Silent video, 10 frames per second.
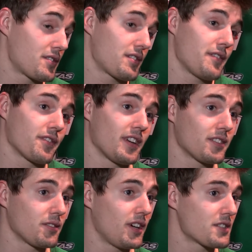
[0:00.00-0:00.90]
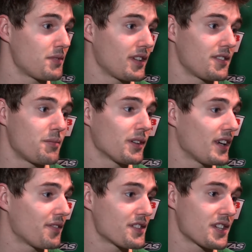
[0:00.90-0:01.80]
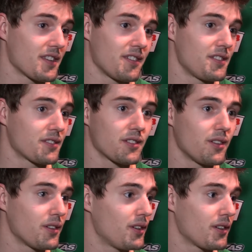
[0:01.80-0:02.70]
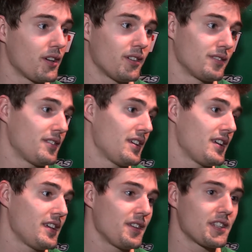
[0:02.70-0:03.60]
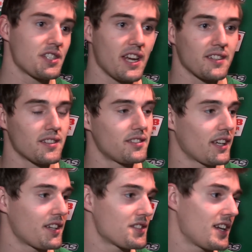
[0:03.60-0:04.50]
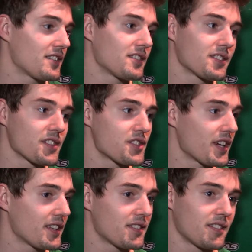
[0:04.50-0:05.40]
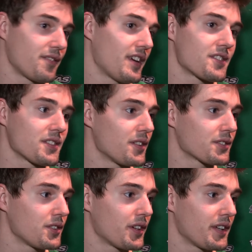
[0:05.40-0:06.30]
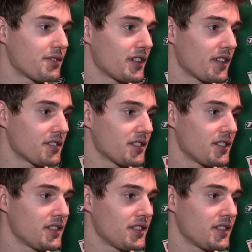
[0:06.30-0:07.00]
It's a treat for us to watch because you build off each other and you just go, go, go. And you get chances, second chances, third chances, and eventually those are going in for us.